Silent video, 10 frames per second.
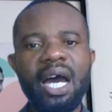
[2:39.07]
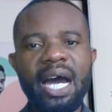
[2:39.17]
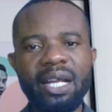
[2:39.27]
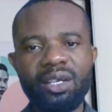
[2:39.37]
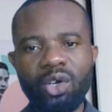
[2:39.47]

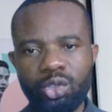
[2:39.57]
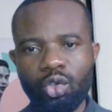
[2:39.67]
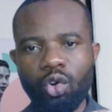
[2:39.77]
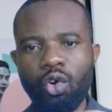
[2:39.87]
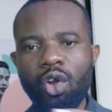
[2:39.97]
And
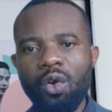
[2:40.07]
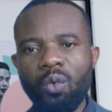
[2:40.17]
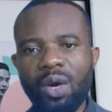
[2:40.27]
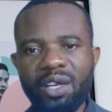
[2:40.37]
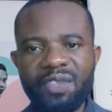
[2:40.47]
also,
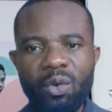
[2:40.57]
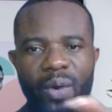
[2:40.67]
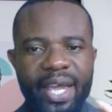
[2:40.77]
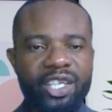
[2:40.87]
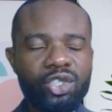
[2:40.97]
one of the
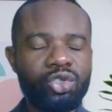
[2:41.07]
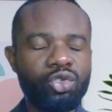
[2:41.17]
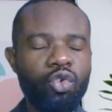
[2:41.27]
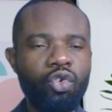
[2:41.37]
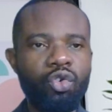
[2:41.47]
ways
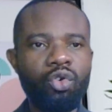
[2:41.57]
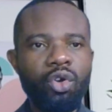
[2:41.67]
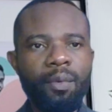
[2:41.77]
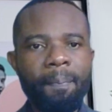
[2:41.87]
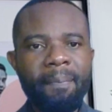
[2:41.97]
to
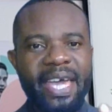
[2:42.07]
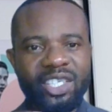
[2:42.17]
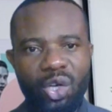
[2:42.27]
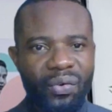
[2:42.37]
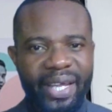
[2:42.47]

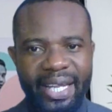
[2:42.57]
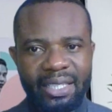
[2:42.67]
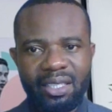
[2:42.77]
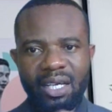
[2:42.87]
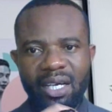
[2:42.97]

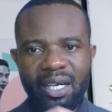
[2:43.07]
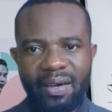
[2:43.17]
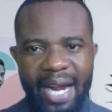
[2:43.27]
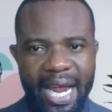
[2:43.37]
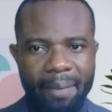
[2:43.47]
measuring
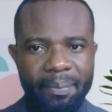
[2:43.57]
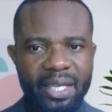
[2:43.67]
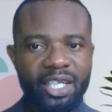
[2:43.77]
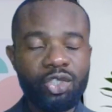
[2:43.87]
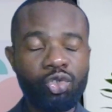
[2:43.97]
crime
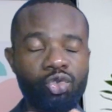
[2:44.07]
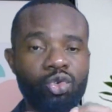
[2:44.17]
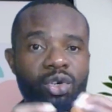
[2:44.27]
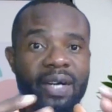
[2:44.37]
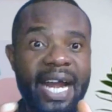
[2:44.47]
is
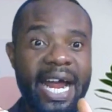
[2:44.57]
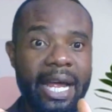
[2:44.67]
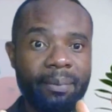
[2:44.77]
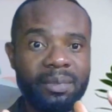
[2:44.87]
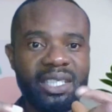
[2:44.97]
through
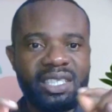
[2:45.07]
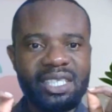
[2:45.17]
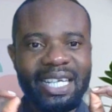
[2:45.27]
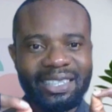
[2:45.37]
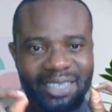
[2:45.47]
crime
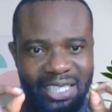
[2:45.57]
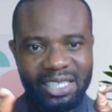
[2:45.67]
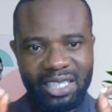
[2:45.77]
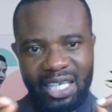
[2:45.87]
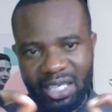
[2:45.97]

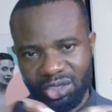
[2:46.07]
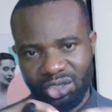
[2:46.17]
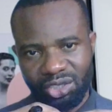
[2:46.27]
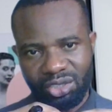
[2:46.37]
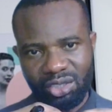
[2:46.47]

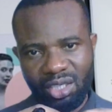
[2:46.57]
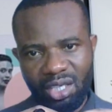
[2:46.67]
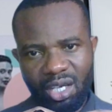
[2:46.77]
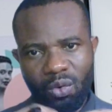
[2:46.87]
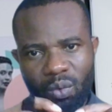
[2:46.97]
statistics.
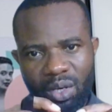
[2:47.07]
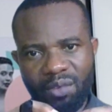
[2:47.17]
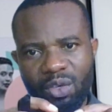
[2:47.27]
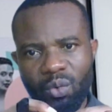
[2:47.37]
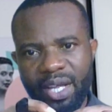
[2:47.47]
One
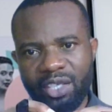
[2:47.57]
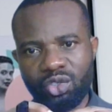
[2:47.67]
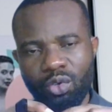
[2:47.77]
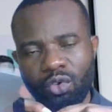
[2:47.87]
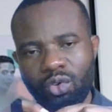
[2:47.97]
of the
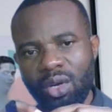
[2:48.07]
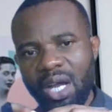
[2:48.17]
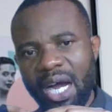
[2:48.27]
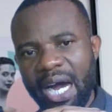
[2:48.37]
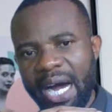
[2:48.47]
ways to
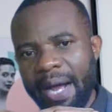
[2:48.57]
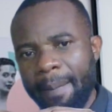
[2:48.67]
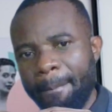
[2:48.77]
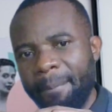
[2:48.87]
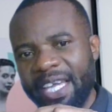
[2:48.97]

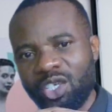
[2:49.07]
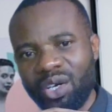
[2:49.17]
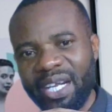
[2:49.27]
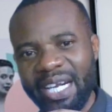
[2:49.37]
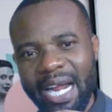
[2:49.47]

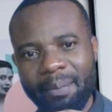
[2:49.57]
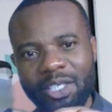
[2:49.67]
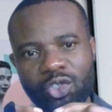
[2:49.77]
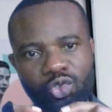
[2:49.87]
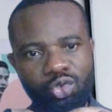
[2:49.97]
measuring crime
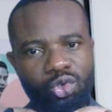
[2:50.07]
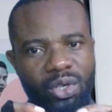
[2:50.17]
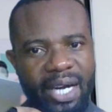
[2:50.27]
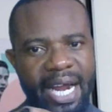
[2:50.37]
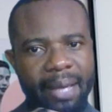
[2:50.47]
is through
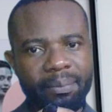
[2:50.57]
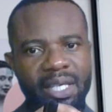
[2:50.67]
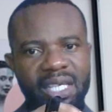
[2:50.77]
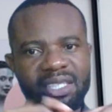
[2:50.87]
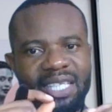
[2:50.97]
crime
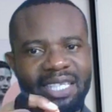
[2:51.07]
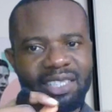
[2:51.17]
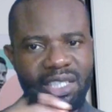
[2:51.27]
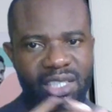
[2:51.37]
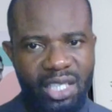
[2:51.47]

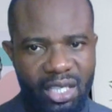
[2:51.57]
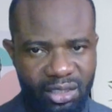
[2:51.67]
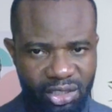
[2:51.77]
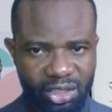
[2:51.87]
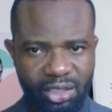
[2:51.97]

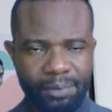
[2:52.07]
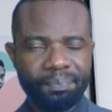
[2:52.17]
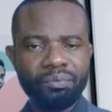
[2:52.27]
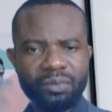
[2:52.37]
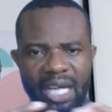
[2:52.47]
statistics.
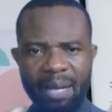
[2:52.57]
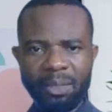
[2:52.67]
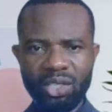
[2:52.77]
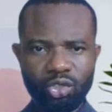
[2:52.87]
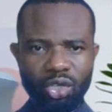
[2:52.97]
I'm
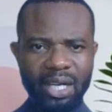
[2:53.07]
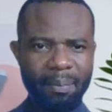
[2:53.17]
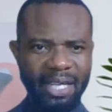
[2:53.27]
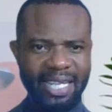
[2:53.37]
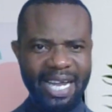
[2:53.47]
going to talk
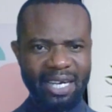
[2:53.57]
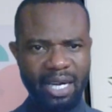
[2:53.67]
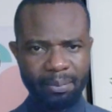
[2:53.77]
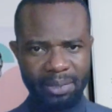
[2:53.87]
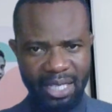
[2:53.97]
about that
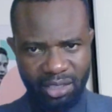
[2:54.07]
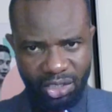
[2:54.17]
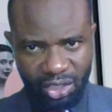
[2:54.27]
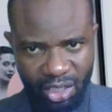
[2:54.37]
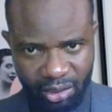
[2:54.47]
crime
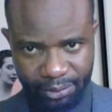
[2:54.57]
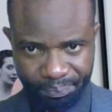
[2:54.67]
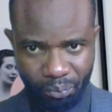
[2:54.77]
statistics.